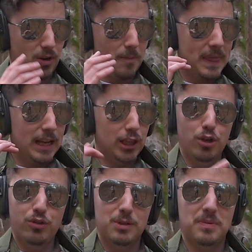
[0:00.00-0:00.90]
So
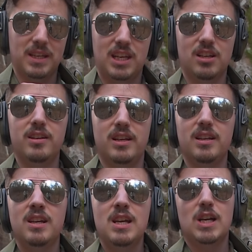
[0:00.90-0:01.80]
Luth has been killing
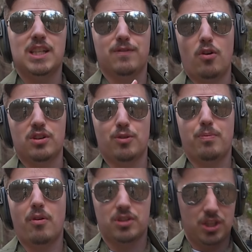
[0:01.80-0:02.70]
it as far as
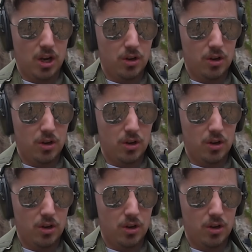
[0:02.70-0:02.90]
their parts